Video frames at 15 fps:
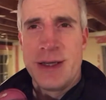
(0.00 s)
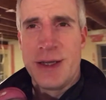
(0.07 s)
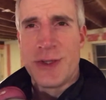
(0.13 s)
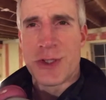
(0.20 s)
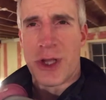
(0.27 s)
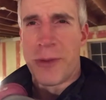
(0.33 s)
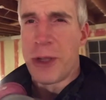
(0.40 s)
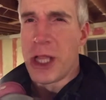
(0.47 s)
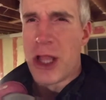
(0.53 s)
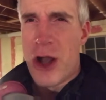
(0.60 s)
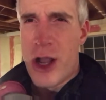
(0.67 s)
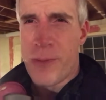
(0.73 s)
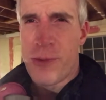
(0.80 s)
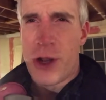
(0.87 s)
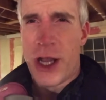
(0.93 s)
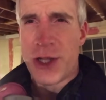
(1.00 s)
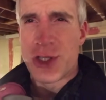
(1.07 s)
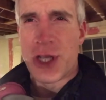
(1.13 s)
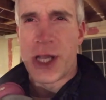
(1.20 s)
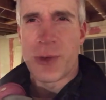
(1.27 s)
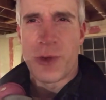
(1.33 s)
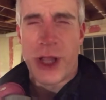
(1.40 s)
It's going to be a long
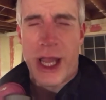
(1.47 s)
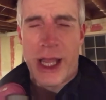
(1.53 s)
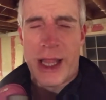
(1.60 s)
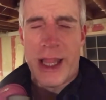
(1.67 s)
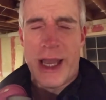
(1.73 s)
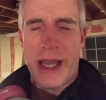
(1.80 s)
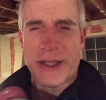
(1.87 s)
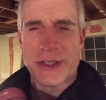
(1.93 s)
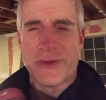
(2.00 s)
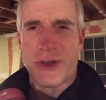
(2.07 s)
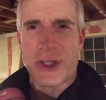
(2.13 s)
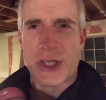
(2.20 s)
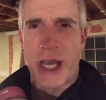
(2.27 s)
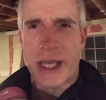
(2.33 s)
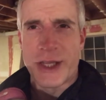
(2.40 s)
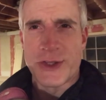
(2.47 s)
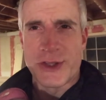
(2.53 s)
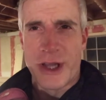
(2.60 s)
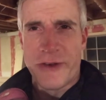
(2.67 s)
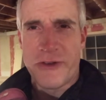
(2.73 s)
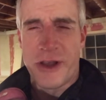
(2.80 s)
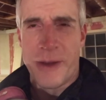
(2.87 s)
project. We got lots of exciting
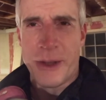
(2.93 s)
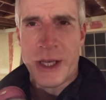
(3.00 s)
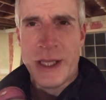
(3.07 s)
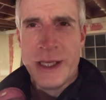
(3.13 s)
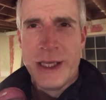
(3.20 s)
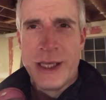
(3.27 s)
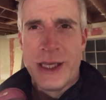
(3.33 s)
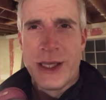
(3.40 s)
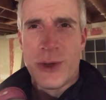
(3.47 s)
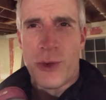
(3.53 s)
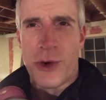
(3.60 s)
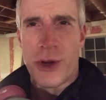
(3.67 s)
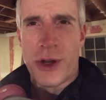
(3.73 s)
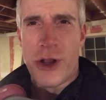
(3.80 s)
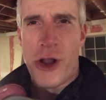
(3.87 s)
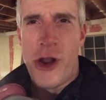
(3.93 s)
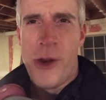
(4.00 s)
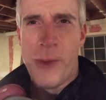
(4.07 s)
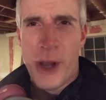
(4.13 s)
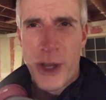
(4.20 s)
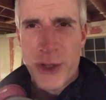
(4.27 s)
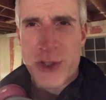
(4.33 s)
stuff coming. We're
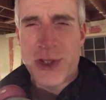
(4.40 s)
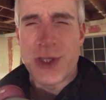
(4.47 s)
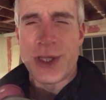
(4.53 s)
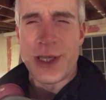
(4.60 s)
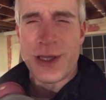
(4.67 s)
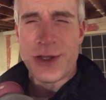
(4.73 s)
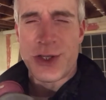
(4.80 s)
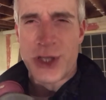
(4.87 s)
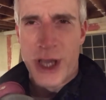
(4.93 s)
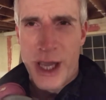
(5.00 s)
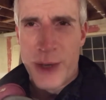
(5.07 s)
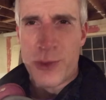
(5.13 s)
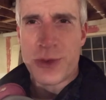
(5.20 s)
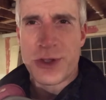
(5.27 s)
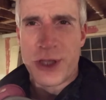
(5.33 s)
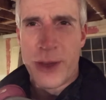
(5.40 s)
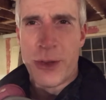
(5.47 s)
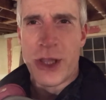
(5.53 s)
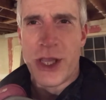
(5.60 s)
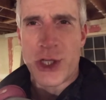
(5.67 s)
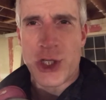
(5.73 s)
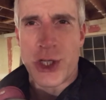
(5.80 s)
almost done with
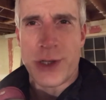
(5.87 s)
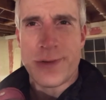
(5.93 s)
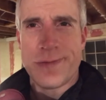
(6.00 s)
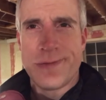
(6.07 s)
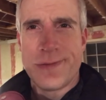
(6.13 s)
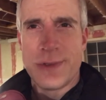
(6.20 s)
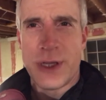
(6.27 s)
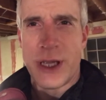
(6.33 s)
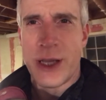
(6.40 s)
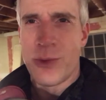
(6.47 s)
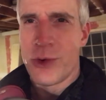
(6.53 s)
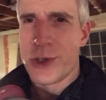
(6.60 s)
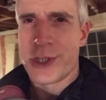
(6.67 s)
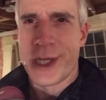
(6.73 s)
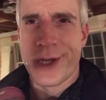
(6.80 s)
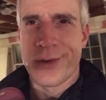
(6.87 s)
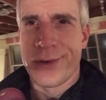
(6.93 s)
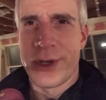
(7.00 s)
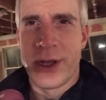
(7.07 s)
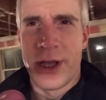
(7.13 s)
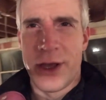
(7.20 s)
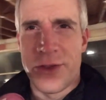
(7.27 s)
demolition, and we're
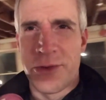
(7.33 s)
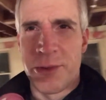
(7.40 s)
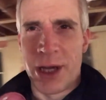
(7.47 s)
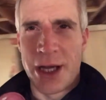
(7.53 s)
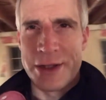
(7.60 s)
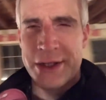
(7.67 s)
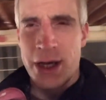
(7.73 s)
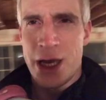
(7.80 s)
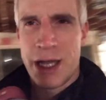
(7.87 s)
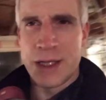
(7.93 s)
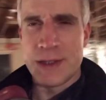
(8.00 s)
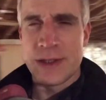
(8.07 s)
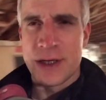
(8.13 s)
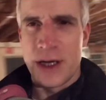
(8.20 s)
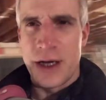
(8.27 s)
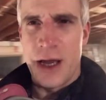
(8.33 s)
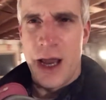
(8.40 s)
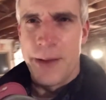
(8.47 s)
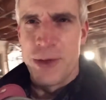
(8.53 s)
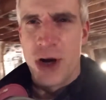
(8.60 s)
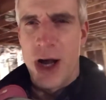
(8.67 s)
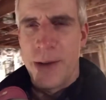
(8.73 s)
tickled to death about that.
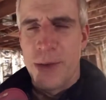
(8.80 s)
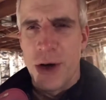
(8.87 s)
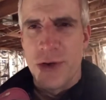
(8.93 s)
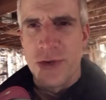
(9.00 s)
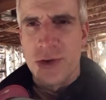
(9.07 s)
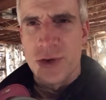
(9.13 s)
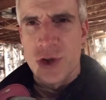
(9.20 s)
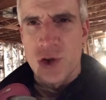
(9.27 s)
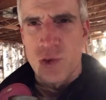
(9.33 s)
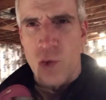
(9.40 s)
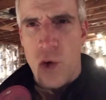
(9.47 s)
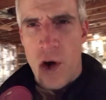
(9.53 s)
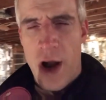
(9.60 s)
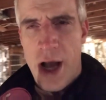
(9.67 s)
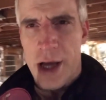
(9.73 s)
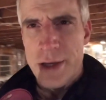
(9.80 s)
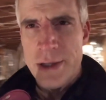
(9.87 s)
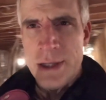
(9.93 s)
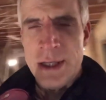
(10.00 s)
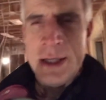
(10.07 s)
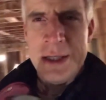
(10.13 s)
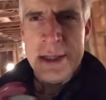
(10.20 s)
Amber and I both are just wore out
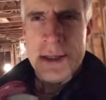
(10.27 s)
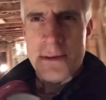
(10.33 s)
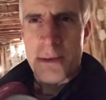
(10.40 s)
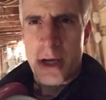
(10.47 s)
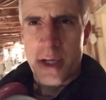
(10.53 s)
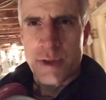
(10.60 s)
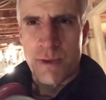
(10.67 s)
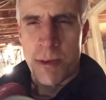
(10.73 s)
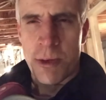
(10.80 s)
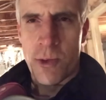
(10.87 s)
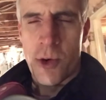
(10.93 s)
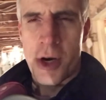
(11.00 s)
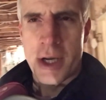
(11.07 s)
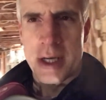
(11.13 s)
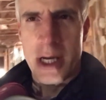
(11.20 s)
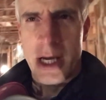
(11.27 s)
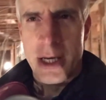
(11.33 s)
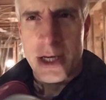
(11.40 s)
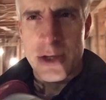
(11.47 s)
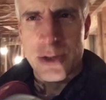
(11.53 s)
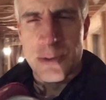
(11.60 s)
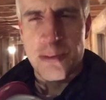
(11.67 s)
because we've been working down
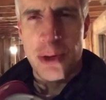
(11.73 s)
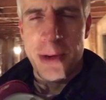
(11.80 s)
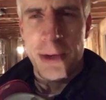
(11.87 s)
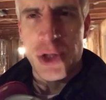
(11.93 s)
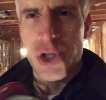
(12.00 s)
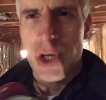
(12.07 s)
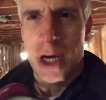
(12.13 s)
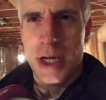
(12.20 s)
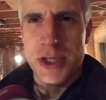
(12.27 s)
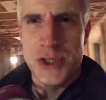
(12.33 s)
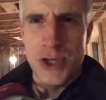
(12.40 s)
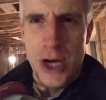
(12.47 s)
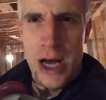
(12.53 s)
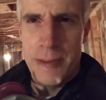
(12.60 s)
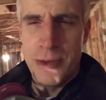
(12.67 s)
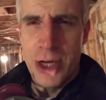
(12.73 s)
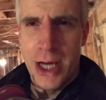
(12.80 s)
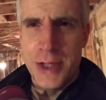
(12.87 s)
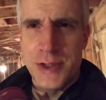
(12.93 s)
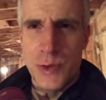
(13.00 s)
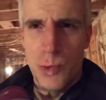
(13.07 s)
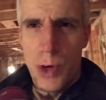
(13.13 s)
here pretty much non-stop,
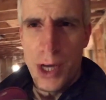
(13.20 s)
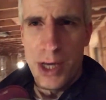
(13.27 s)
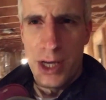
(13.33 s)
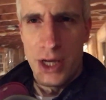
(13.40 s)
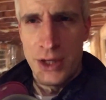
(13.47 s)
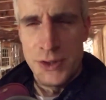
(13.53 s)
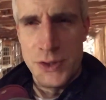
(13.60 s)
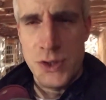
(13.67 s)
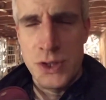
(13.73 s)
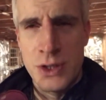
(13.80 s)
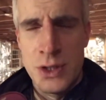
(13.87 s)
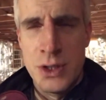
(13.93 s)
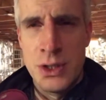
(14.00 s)
nights and weekends,